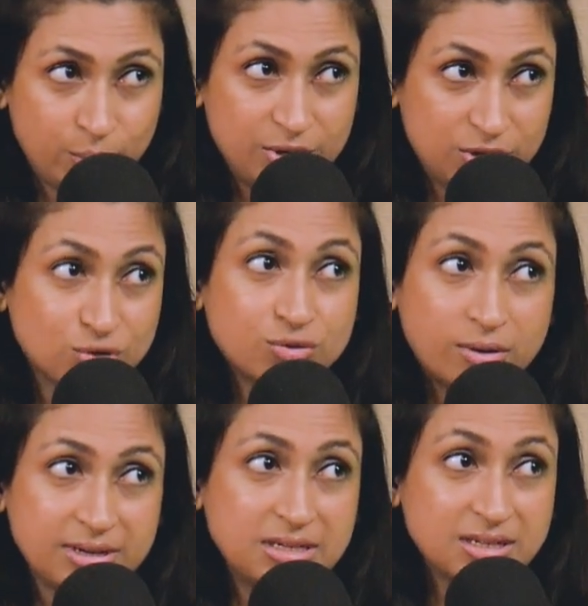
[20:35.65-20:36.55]
I would
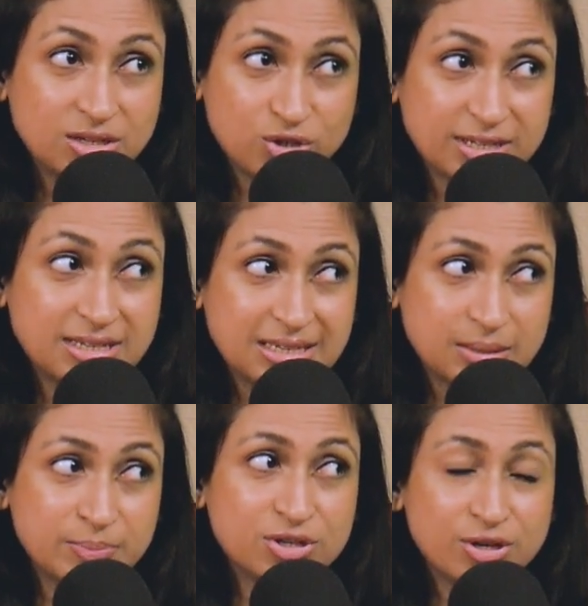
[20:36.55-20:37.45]
strongly suggest,
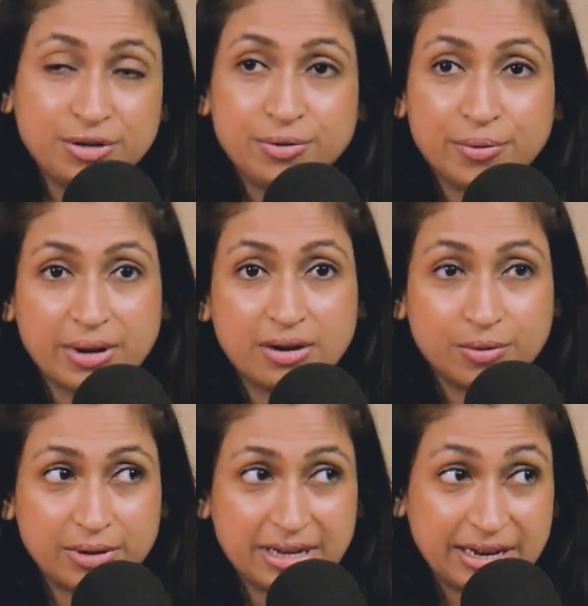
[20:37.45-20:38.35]
especially
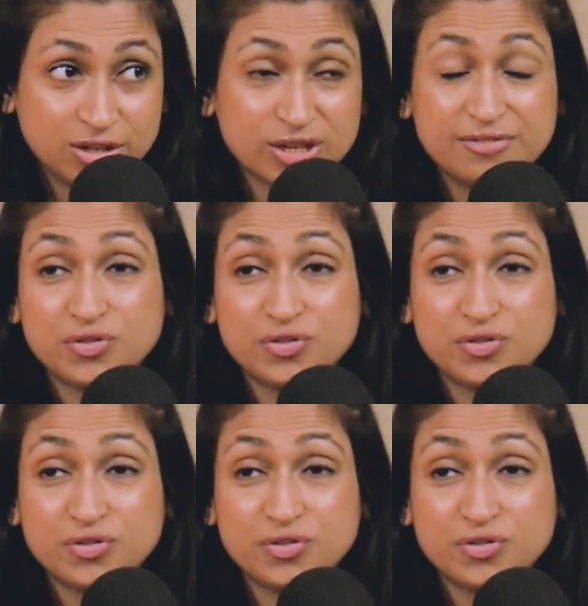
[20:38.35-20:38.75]
during early age.